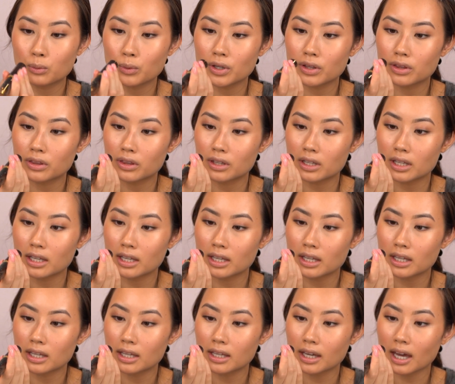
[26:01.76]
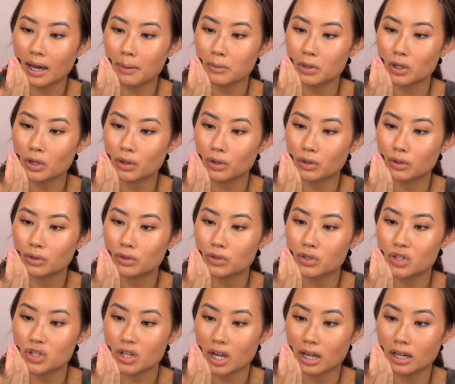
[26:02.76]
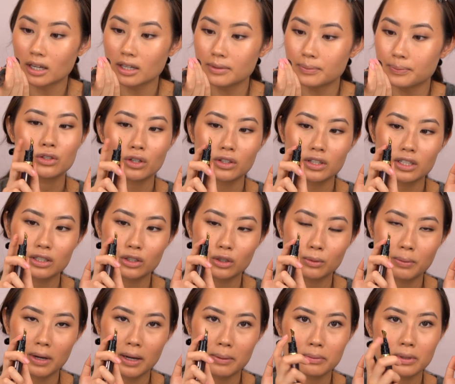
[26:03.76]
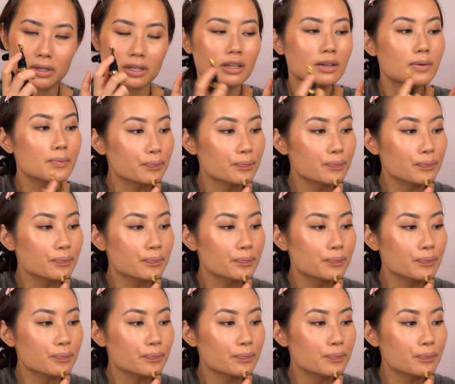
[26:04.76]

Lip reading: with the Cameo shade. It's got this little pump here.